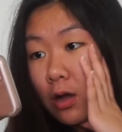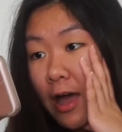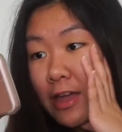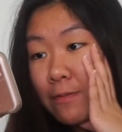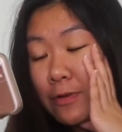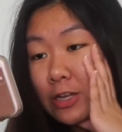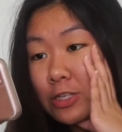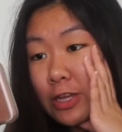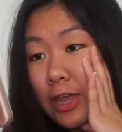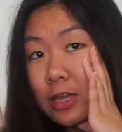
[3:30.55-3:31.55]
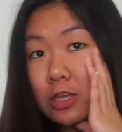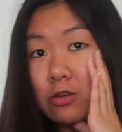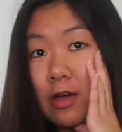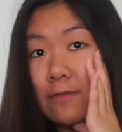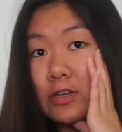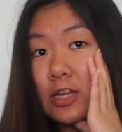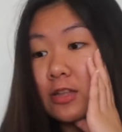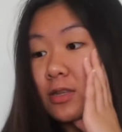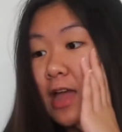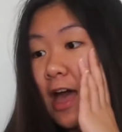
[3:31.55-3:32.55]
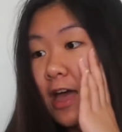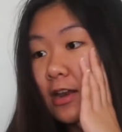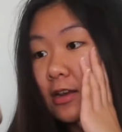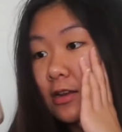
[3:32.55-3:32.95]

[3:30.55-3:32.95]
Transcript: I appreciate you, whoever does that.